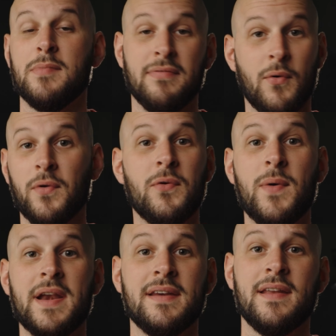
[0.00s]
before the
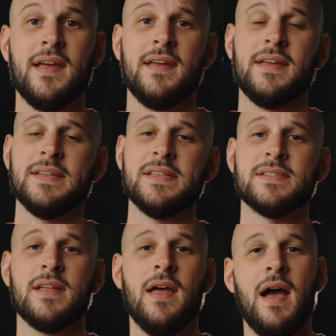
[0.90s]
wedding day,
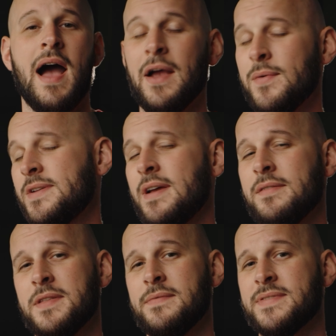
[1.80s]
is I reach
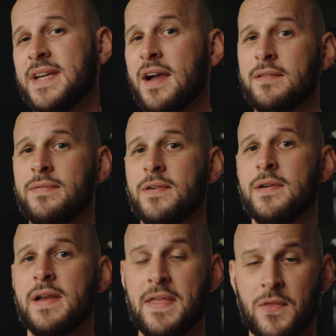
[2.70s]
out to the
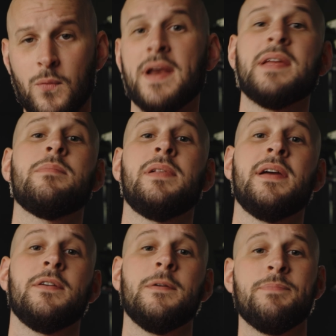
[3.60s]
photographer and the wedding
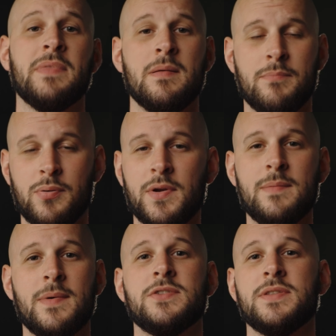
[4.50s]
planner, pretty
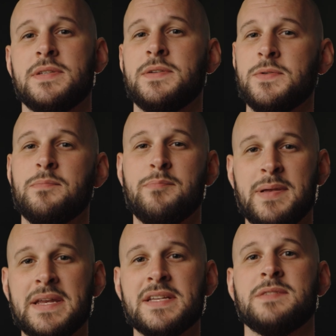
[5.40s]
much the 2
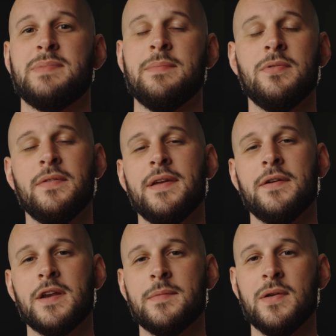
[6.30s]
biggest people that
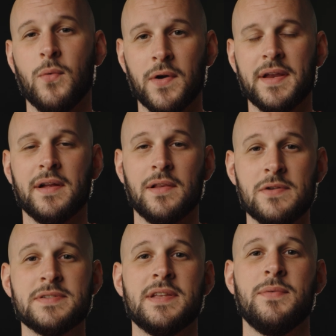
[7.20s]
you're gonna be working
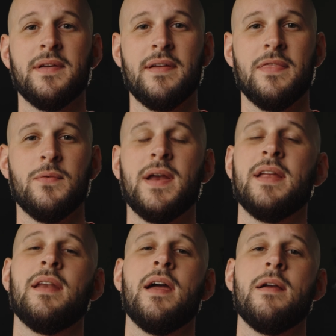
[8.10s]
closely with on the
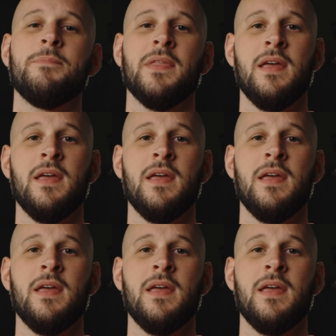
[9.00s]
wedding day.